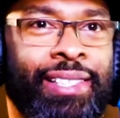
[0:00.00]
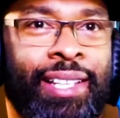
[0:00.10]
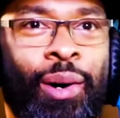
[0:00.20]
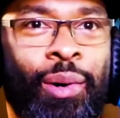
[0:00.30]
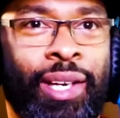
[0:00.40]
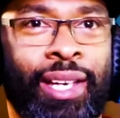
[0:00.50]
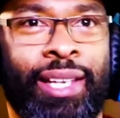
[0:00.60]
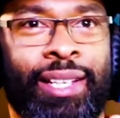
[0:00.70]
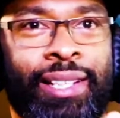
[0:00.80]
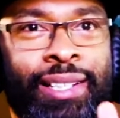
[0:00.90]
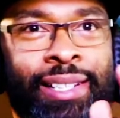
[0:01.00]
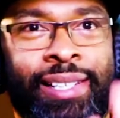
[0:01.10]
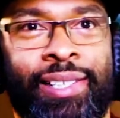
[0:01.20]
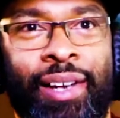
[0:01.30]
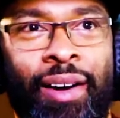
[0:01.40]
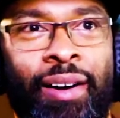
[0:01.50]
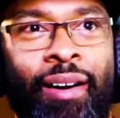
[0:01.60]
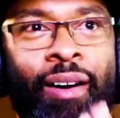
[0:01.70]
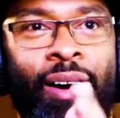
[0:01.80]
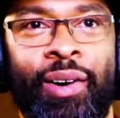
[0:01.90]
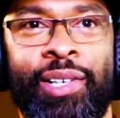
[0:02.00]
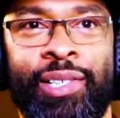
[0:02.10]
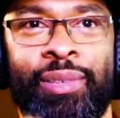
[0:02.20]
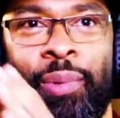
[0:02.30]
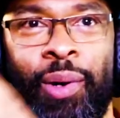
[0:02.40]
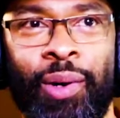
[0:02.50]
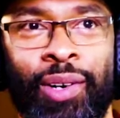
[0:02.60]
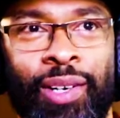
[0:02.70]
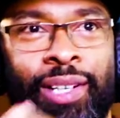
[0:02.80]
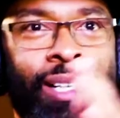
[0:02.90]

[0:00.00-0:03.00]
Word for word: talk in harsh word,